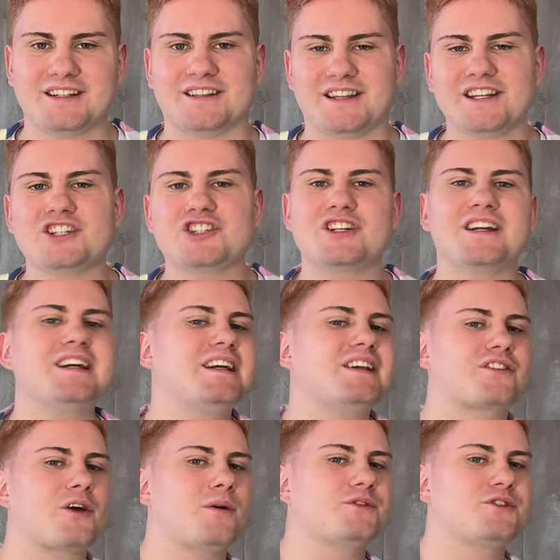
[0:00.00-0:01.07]
this year is
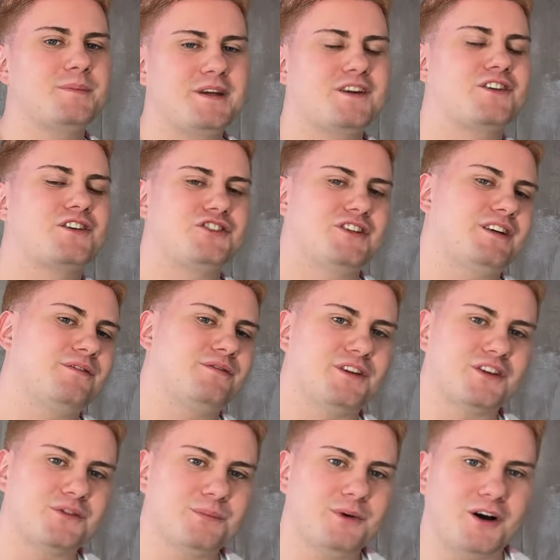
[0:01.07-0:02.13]
going to be a good year for the
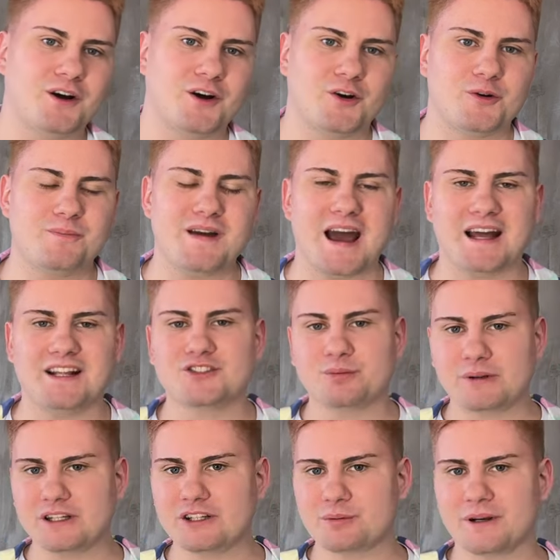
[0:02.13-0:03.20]
smart home, and
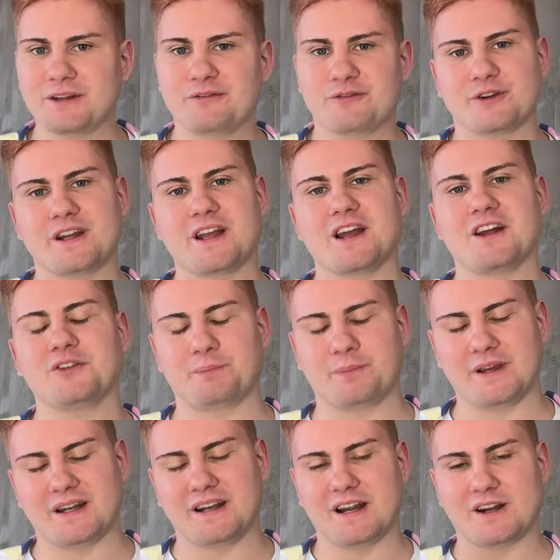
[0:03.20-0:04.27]
2023 has
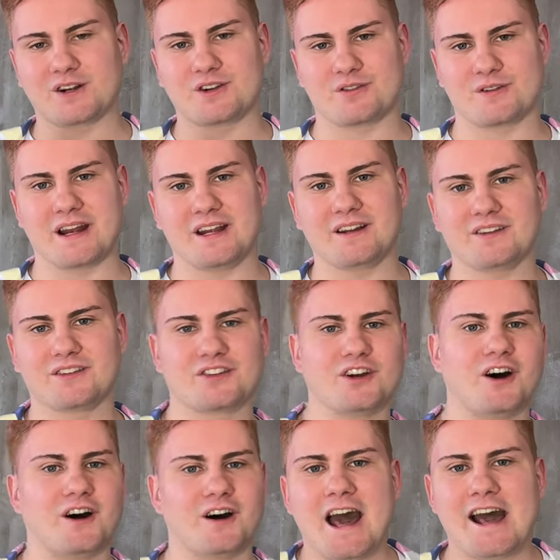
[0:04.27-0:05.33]
been a great start.